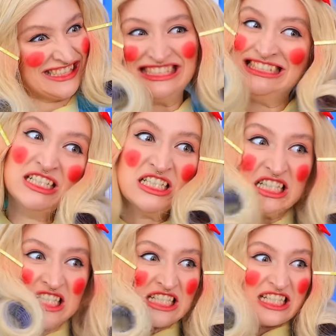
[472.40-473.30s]
Okay,
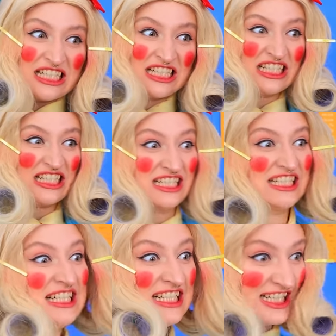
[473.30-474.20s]
let's try
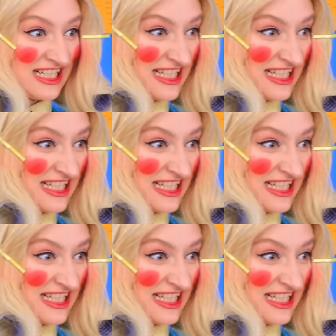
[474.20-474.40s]
it the